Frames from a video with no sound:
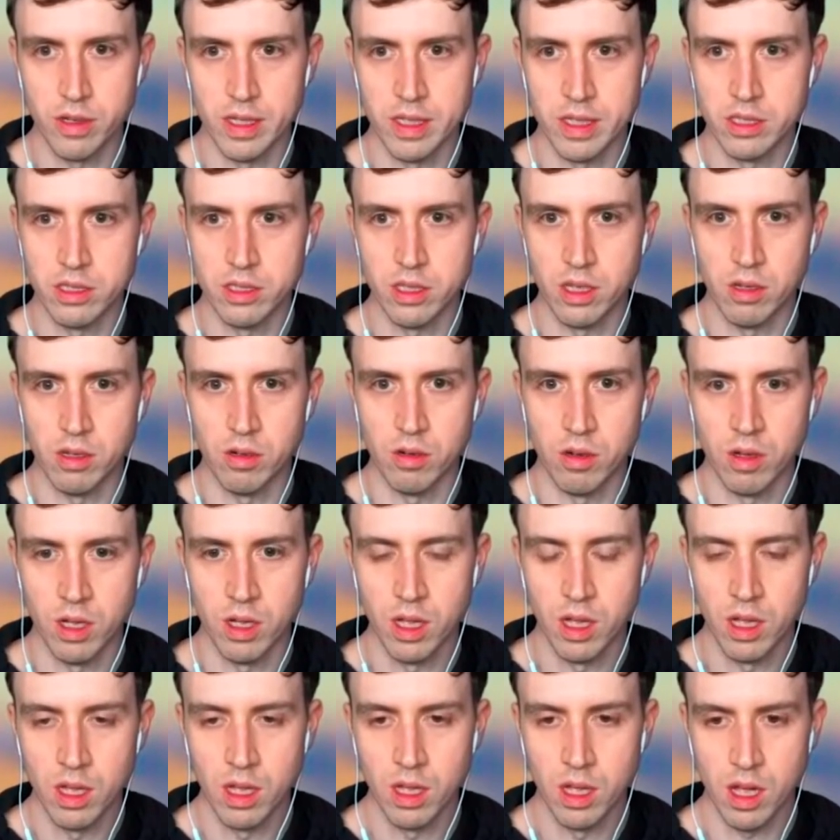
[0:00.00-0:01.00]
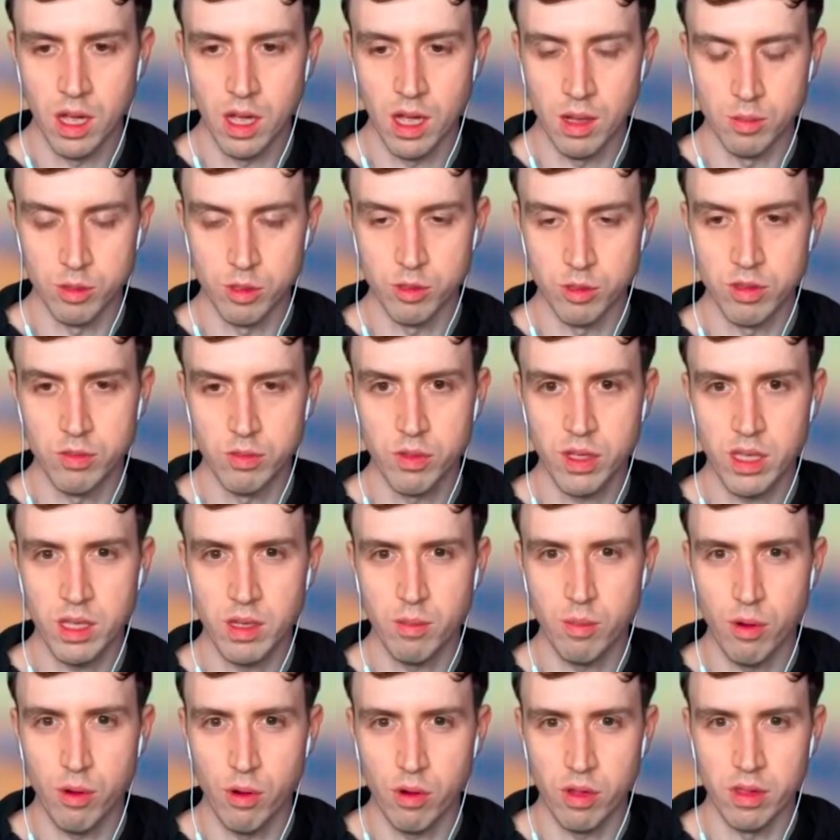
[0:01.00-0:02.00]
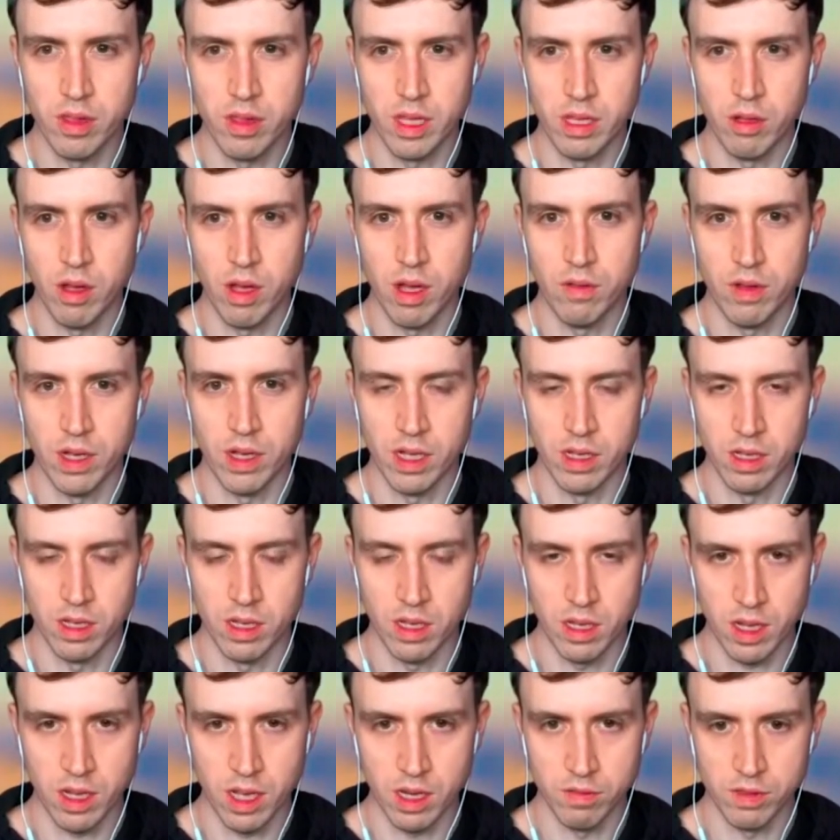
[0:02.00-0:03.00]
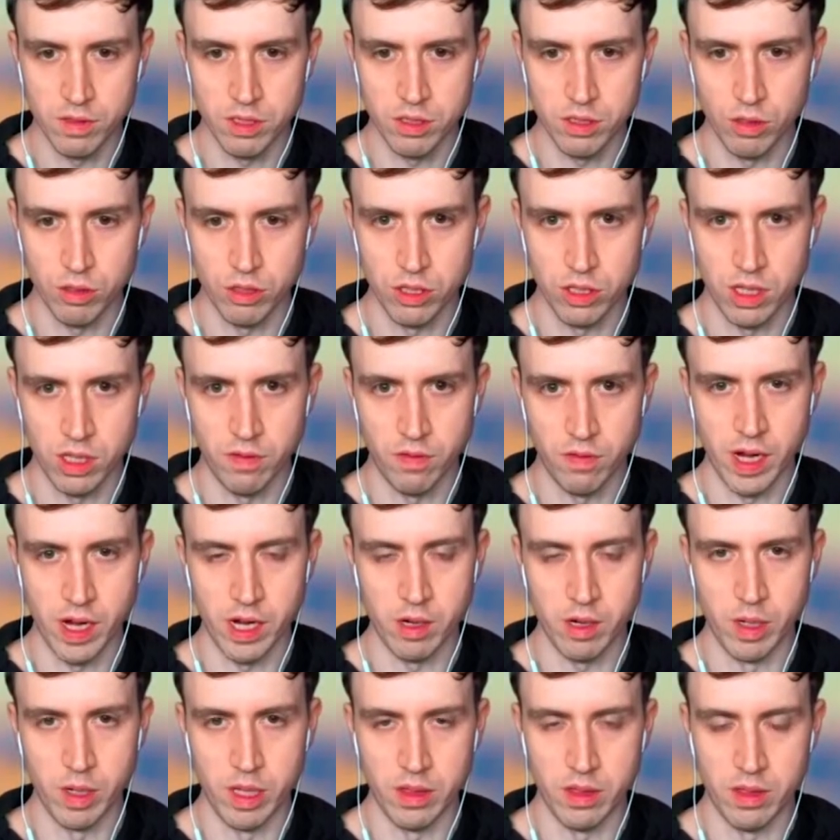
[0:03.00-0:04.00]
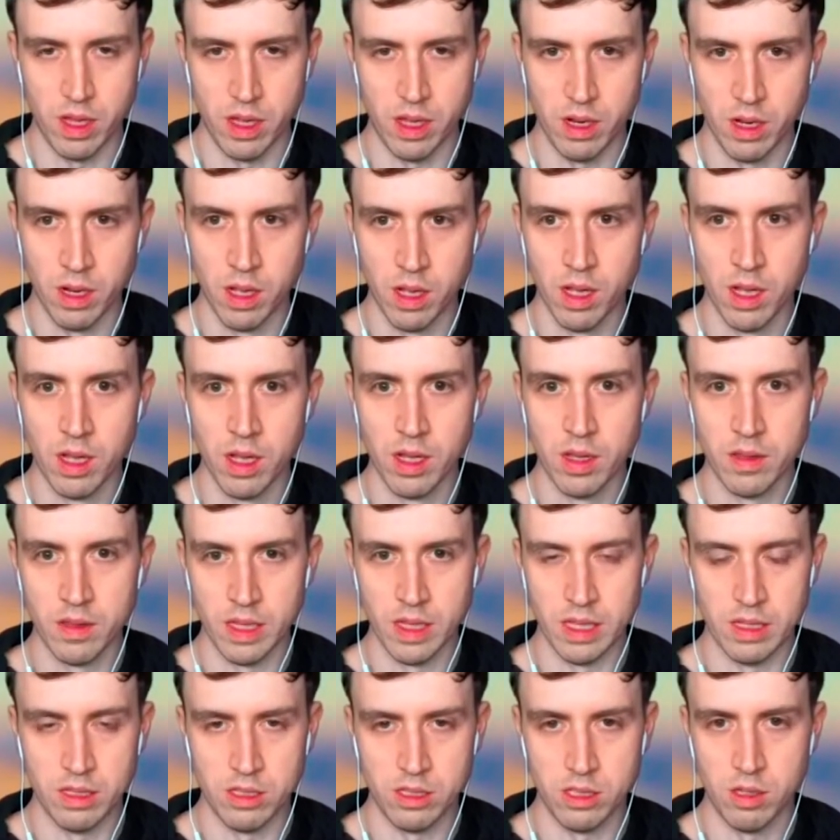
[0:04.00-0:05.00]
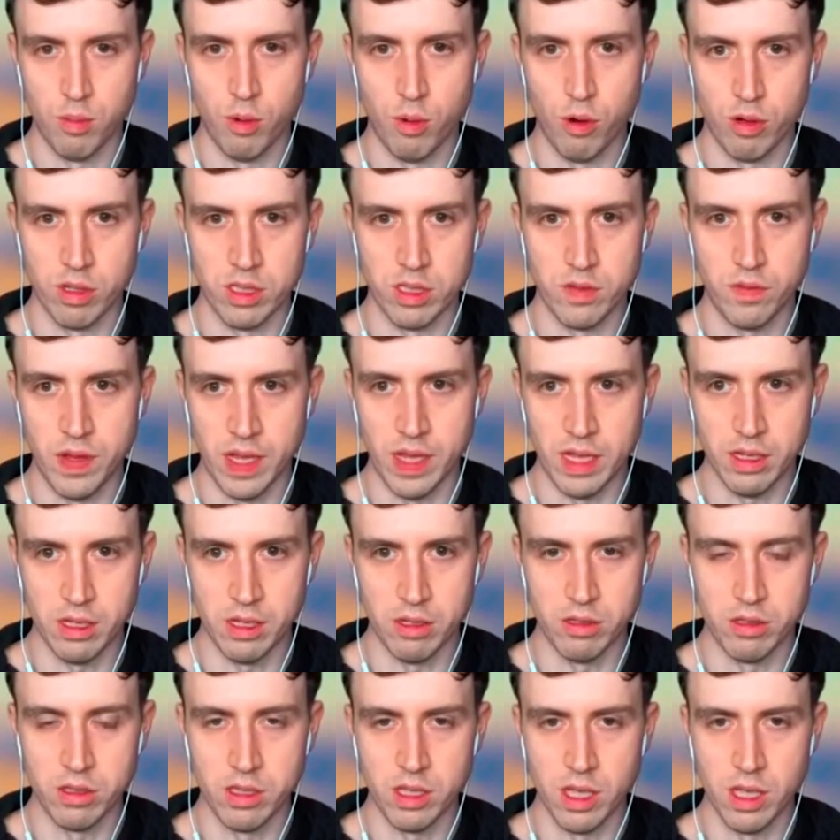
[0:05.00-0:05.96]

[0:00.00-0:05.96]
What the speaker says: And so it's really important that you have a kind of social environment that supports failures.